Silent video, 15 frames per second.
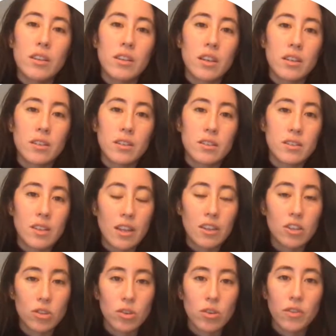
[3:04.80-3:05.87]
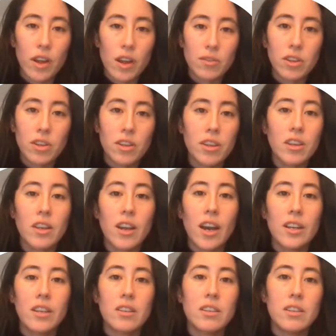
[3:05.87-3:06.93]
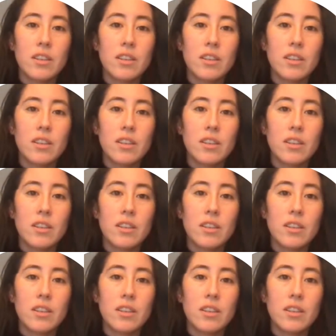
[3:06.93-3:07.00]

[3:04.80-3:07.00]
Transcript: at the center of everything, and